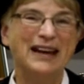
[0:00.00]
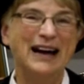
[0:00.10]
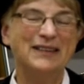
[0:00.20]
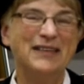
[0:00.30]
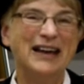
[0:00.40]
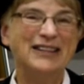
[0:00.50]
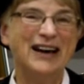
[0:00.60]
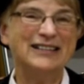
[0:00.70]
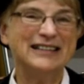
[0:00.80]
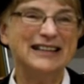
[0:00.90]
And they
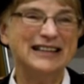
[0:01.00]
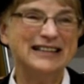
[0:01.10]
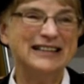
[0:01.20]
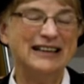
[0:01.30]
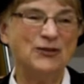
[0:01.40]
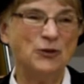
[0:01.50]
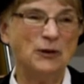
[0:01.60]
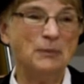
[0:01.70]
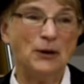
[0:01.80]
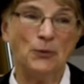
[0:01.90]
thought it was a little
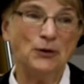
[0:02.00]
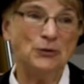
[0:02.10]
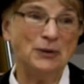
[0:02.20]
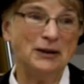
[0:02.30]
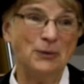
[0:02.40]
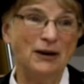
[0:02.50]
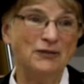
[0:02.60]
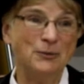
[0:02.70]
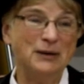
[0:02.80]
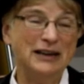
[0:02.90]
eccentric, but it worked really well
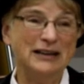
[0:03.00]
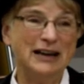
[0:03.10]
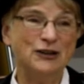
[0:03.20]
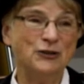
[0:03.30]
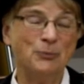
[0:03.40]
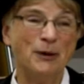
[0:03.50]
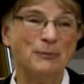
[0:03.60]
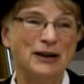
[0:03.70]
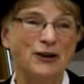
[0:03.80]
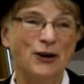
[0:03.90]
for me, and I could
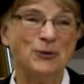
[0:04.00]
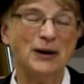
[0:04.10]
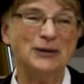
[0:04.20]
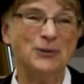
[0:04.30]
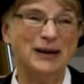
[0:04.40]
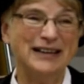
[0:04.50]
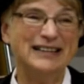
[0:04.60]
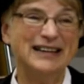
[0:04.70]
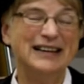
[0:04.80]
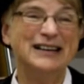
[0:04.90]
spot my car right away.
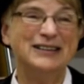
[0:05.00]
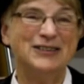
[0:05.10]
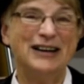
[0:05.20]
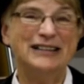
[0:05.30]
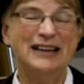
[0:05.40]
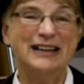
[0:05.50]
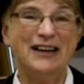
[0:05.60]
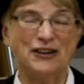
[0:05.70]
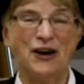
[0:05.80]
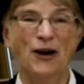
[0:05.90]
So I did
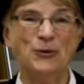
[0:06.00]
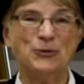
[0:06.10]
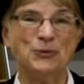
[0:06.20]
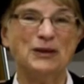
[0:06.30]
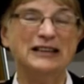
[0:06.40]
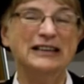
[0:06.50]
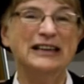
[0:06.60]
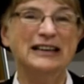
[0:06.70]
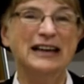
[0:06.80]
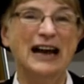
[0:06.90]
that. The car was really
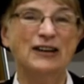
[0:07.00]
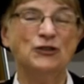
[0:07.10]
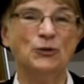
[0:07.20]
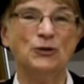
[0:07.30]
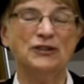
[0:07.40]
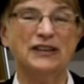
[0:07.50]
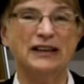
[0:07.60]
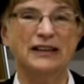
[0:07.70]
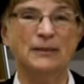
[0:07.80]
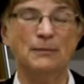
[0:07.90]
neat. It had doors
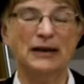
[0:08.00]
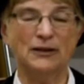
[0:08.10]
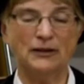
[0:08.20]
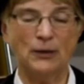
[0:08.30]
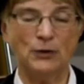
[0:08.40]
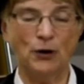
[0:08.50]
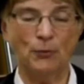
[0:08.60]
in the middle that would